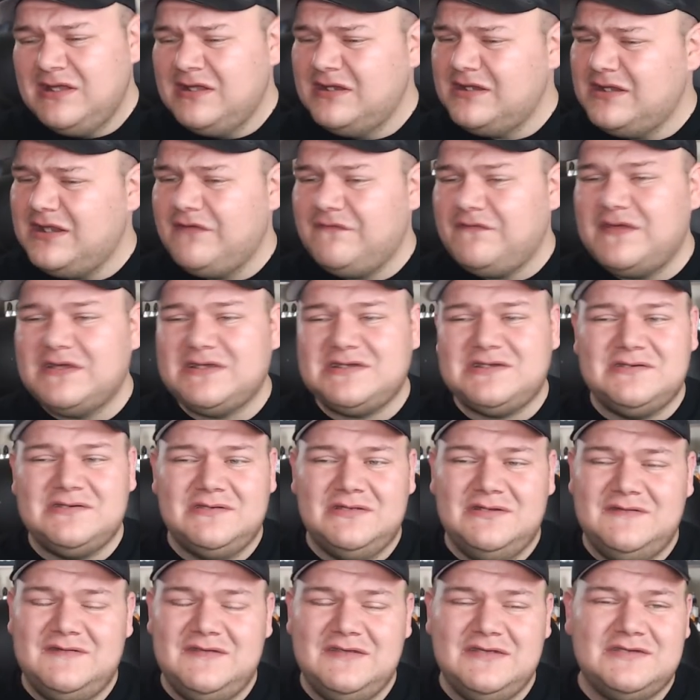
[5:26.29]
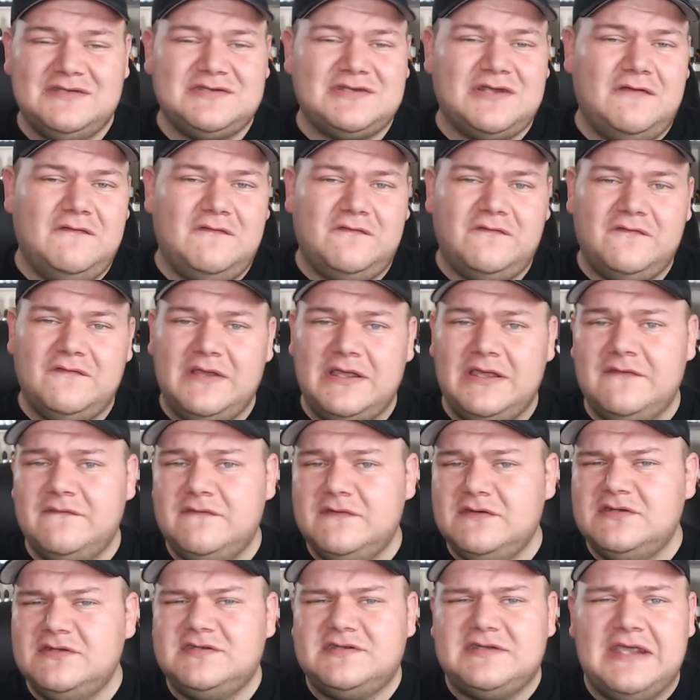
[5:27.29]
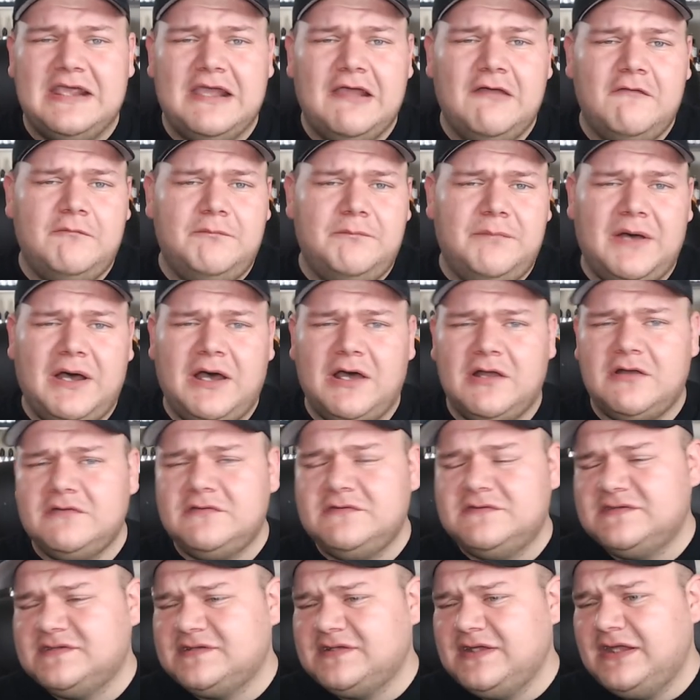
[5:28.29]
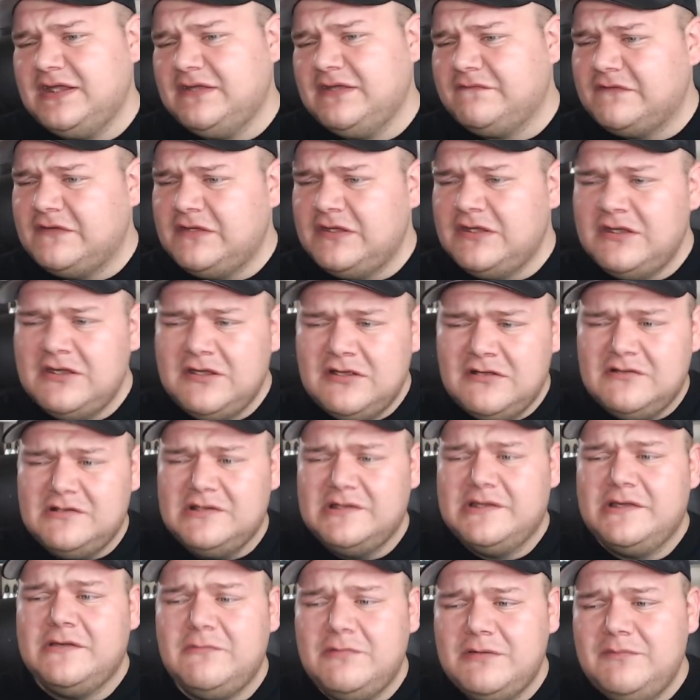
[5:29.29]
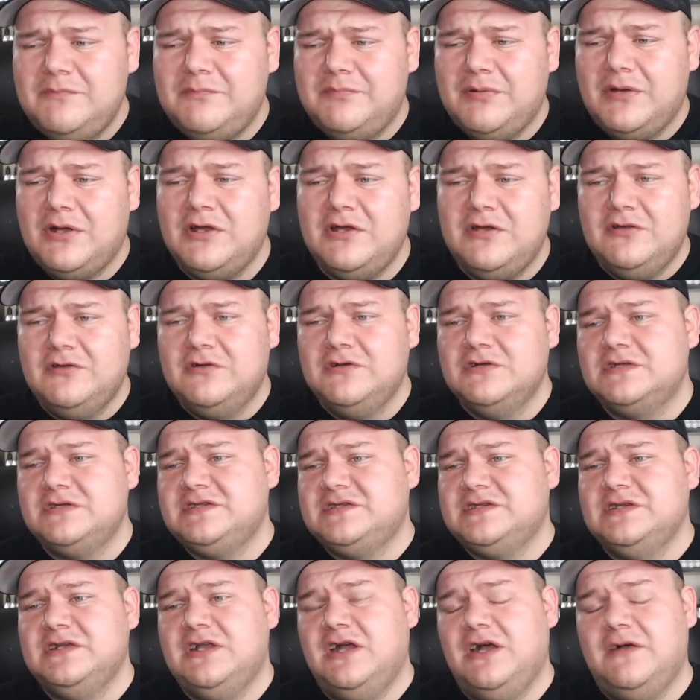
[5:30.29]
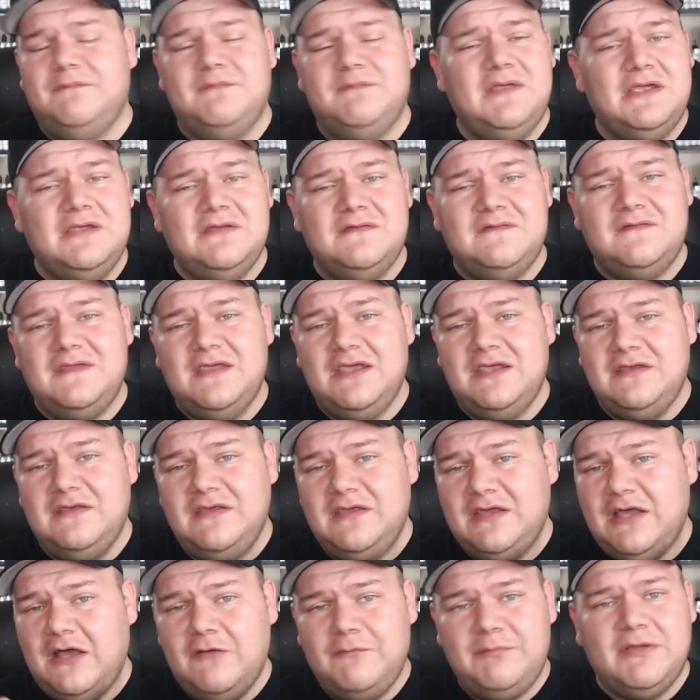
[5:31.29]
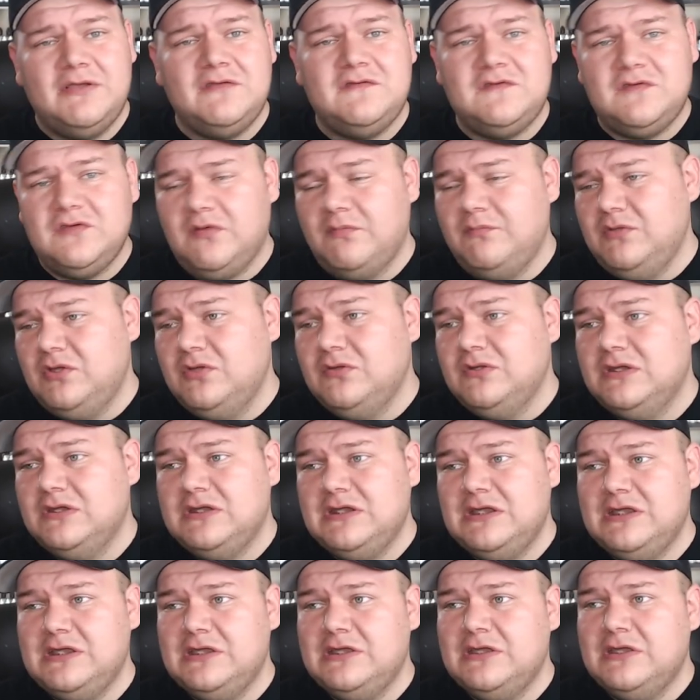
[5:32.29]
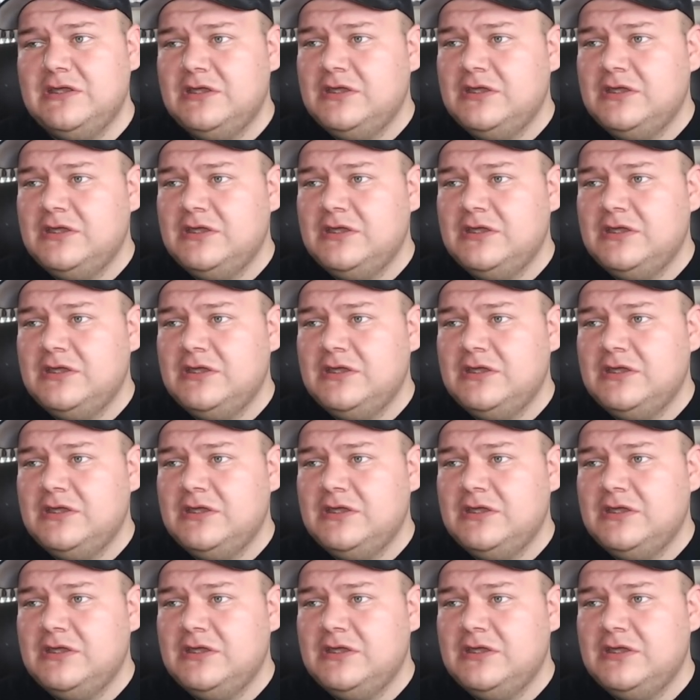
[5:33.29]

They have excellent deals on flavors. They have bottles. They have Liquid Barn hooks it up. They they help out the community.